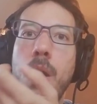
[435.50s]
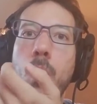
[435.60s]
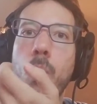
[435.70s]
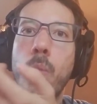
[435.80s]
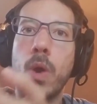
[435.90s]

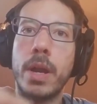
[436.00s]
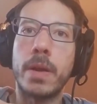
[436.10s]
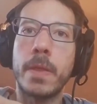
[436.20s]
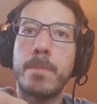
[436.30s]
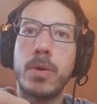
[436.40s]
What
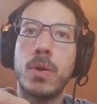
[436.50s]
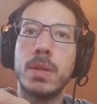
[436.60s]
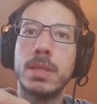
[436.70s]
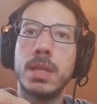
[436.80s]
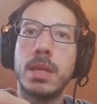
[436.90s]
are the
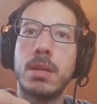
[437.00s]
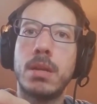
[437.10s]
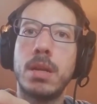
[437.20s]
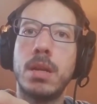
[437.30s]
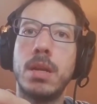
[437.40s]
poles
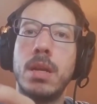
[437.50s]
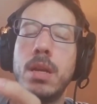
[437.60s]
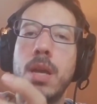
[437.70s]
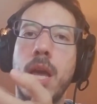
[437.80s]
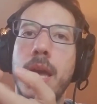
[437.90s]
here?
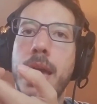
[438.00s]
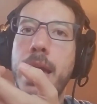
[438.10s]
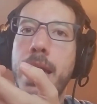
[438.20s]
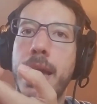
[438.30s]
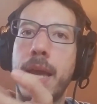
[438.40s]

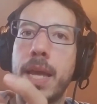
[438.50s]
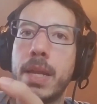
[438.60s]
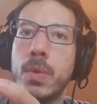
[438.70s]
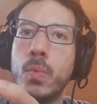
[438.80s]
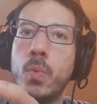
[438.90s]

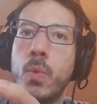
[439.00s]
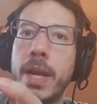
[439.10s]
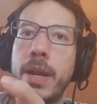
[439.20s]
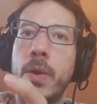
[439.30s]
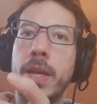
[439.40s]
And
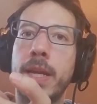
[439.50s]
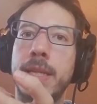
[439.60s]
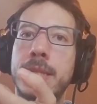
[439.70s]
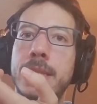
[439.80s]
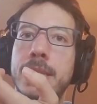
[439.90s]
where
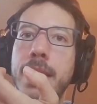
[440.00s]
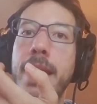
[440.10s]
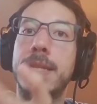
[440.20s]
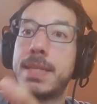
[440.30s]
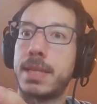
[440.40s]
is
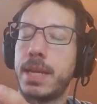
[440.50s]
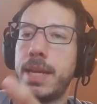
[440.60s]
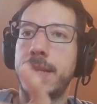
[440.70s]
it's